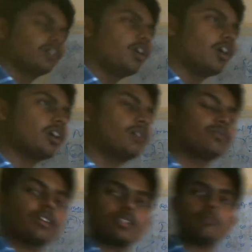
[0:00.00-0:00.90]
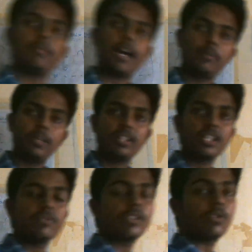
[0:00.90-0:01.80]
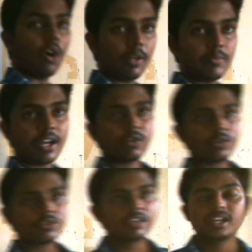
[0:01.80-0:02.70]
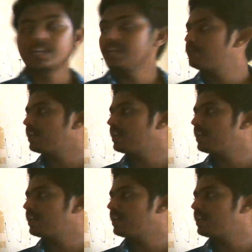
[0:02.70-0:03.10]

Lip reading: or after some manipulations with columns and rows, if it